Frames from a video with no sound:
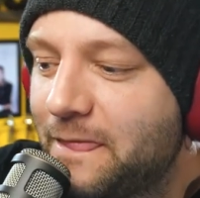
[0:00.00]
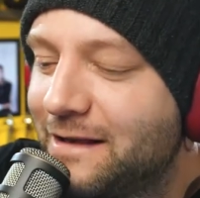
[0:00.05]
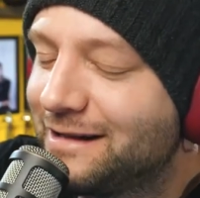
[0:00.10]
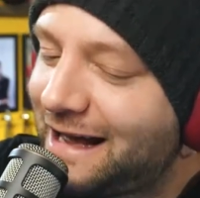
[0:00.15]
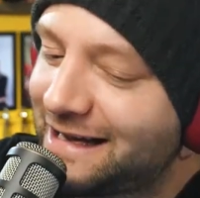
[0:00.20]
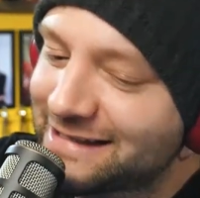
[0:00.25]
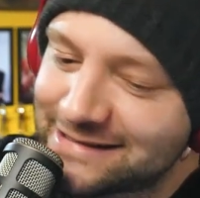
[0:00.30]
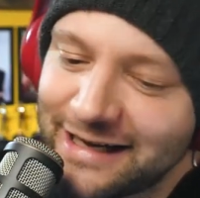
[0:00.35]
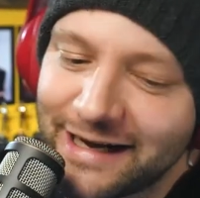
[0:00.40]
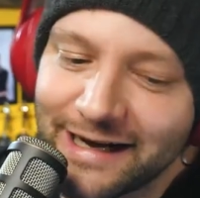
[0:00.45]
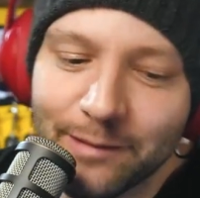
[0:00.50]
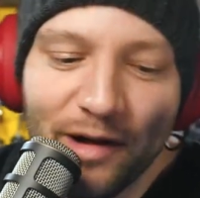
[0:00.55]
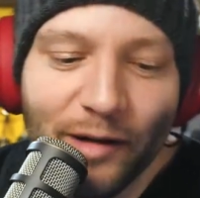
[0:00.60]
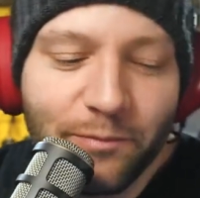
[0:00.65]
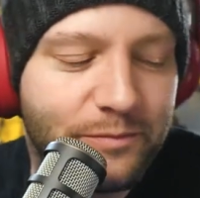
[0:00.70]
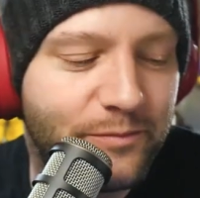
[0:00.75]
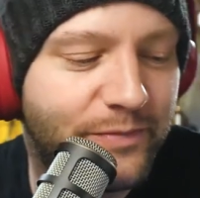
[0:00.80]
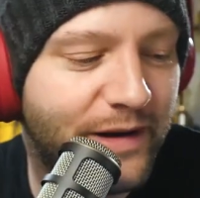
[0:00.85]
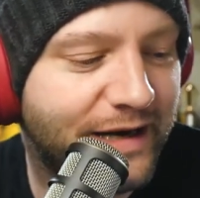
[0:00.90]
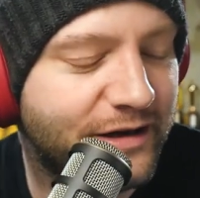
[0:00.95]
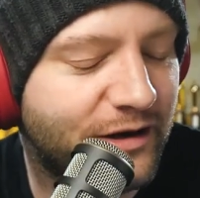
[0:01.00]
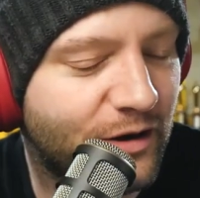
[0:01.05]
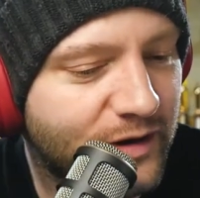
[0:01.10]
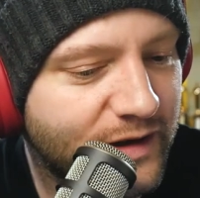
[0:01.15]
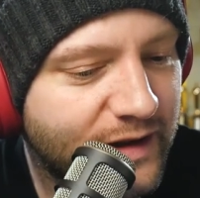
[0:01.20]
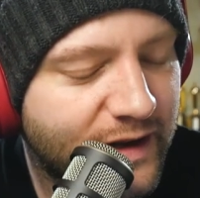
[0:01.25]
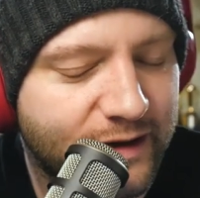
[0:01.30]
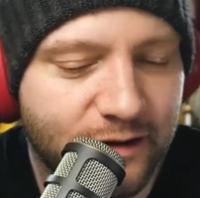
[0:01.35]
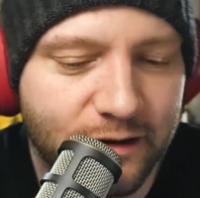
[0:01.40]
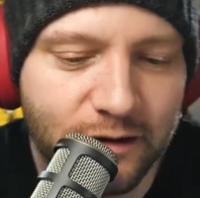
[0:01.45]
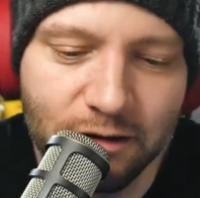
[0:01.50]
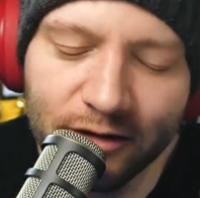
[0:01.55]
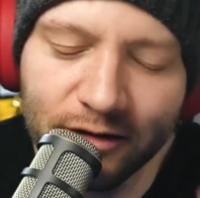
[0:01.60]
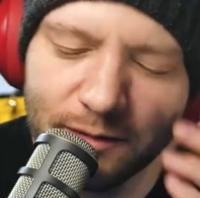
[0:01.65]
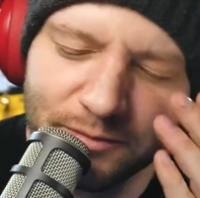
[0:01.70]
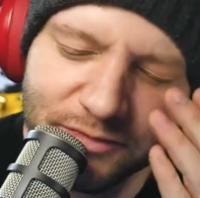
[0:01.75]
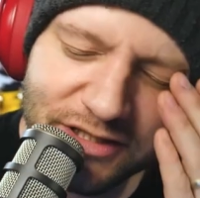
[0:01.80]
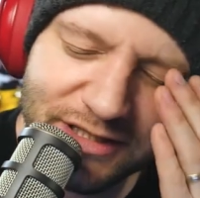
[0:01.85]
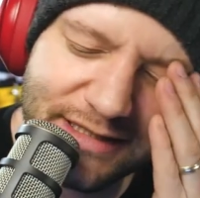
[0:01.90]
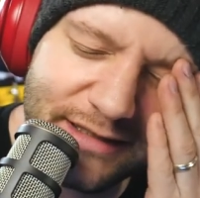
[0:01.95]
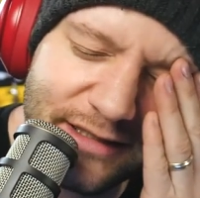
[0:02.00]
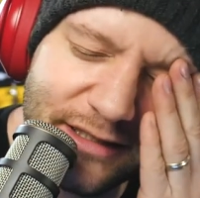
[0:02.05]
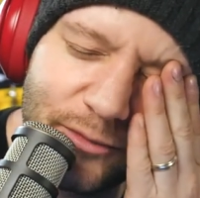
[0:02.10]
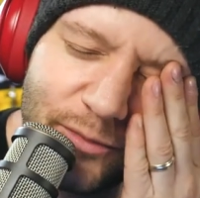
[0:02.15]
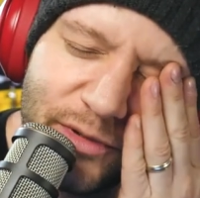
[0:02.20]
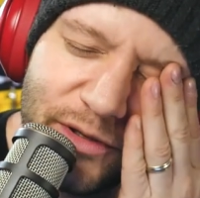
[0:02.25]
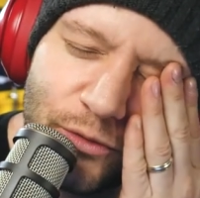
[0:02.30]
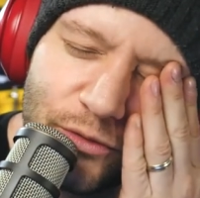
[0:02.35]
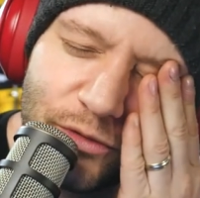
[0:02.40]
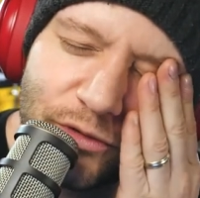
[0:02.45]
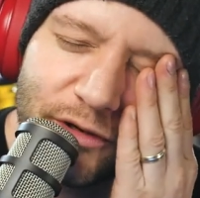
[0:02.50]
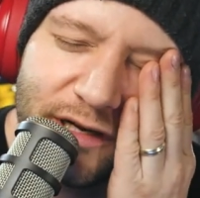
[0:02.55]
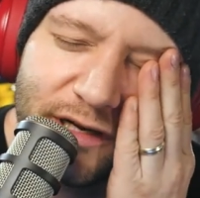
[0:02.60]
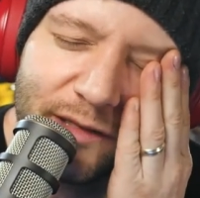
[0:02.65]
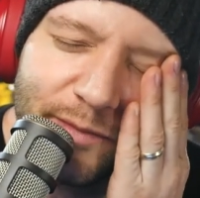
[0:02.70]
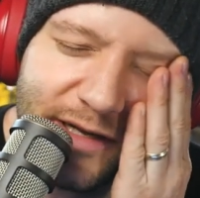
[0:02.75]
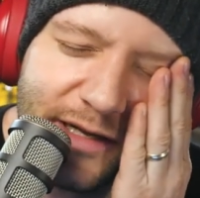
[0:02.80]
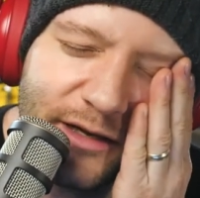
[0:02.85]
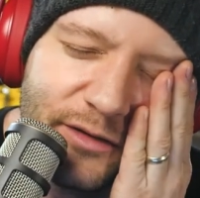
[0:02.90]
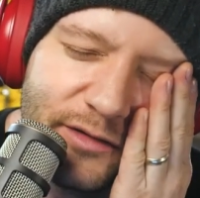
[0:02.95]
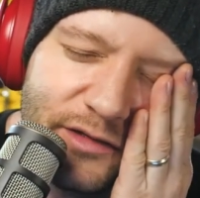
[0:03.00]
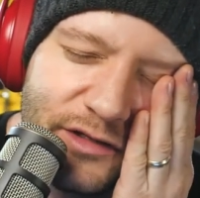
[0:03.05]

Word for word: last night I'm up in bed going like, oh, I'm just a little bit worried about,